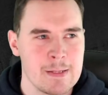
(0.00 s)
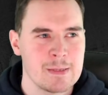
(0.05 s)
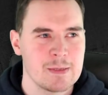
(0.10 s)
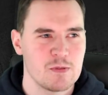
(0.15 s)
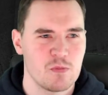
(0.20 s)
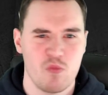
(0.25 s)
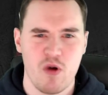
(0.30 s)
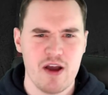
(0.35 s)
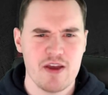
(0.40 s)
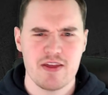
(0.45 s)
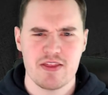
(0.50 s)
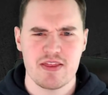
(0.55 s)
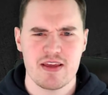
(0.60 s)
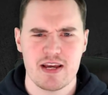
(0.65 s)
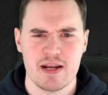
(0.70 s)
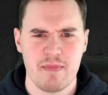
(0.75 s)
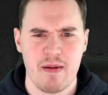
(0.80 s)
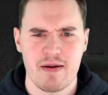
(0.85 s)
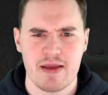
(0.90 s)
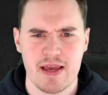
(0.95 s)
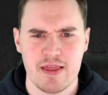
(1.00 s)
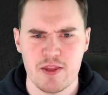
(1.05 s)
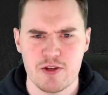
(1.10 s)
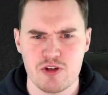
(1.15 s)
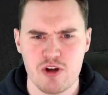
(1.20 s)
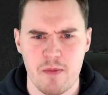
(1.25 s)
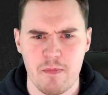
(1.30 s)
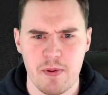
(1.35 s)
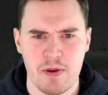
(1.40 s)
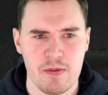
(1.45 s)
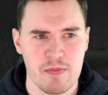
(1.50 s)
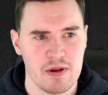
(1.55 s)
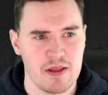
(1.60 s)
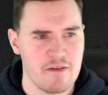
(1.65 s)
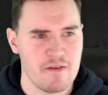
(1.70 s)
why are you thinking about getting the job permanently?